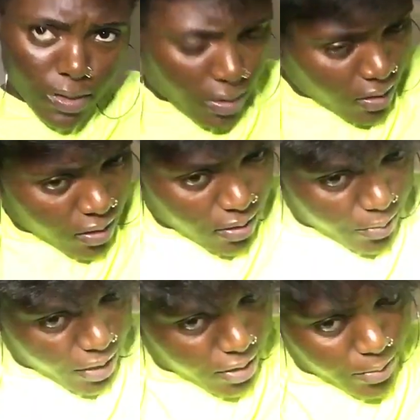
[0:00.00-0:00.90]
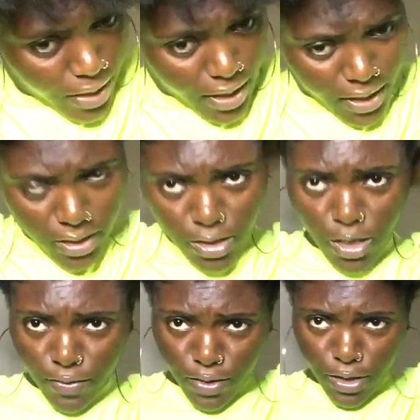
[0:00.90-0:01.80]
This just makes my hair
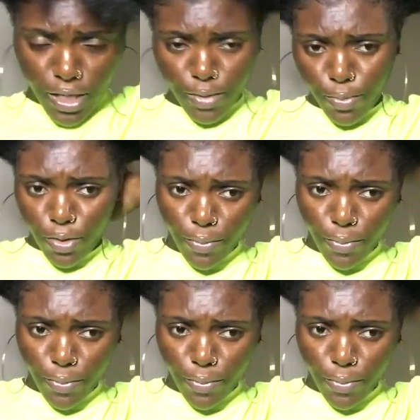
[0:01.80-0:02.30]
softer and more